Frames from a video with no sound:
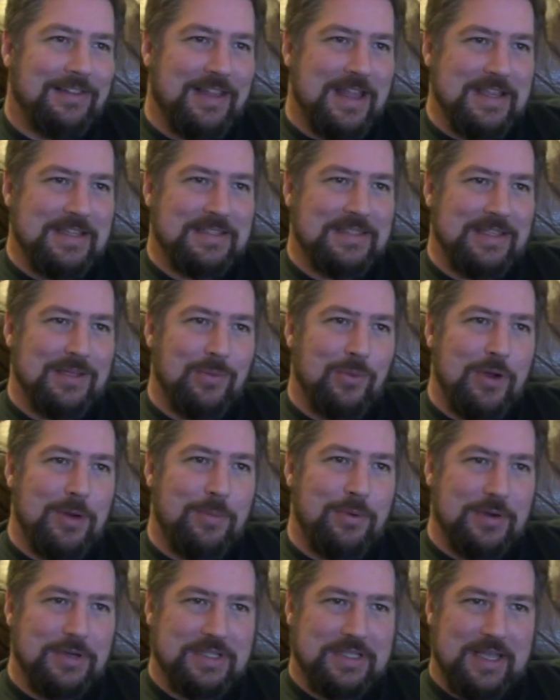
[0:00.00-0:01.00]
less than
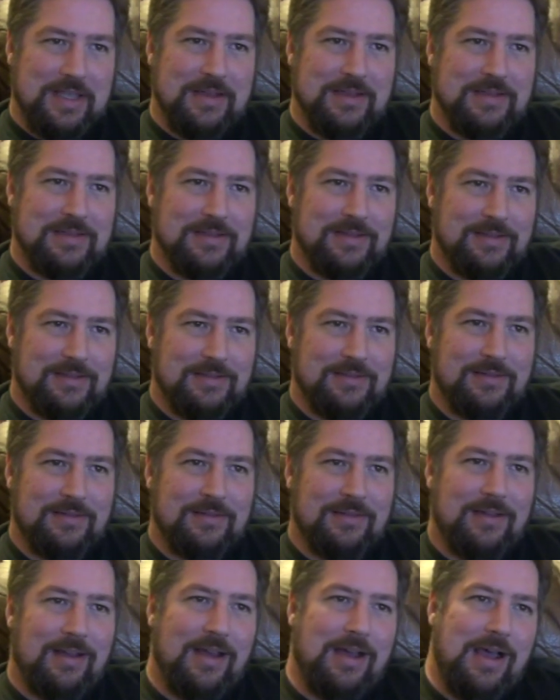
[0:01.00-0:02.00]
1%.
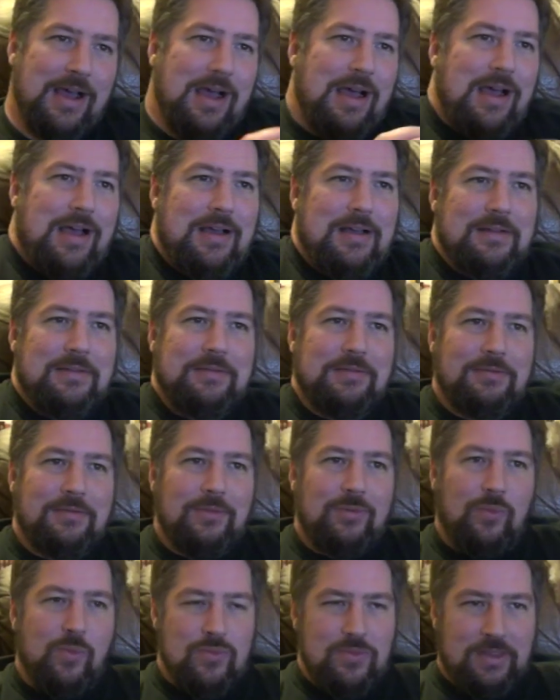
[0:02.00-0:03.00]
Uh,
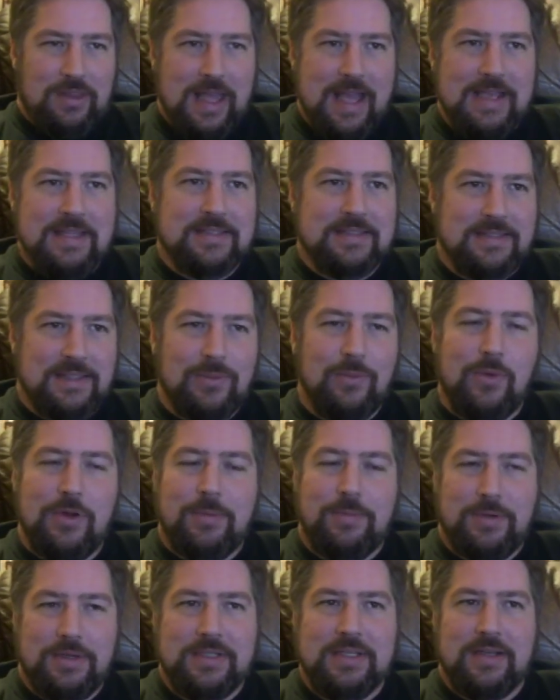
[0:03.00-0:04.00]
less than
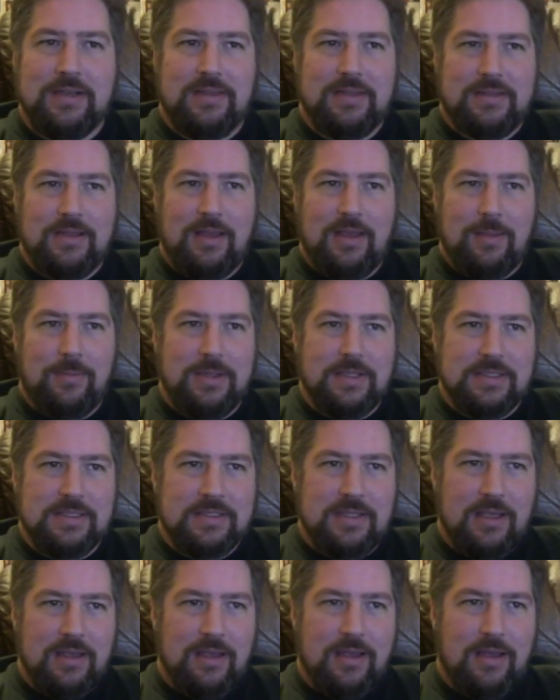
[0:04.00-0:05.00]
1% of the time.
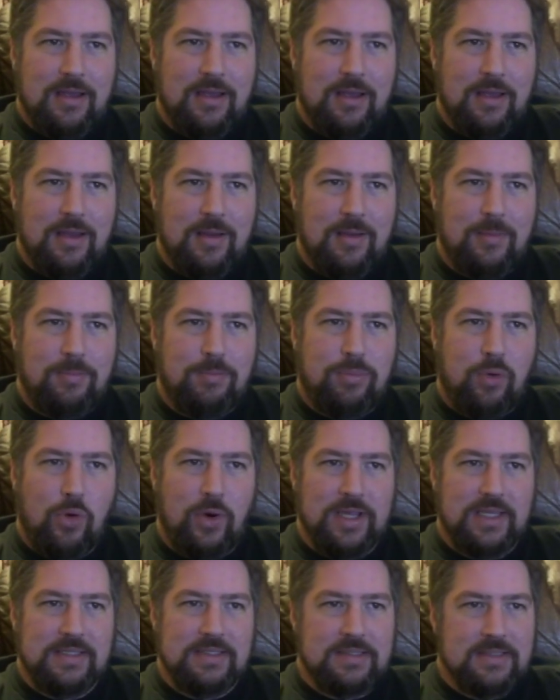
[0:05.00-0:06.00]
It's uh,
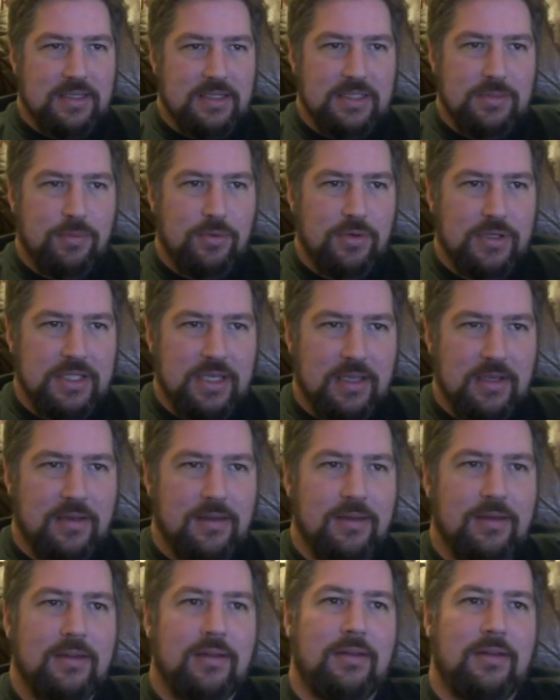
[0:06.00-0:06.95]
0.6%,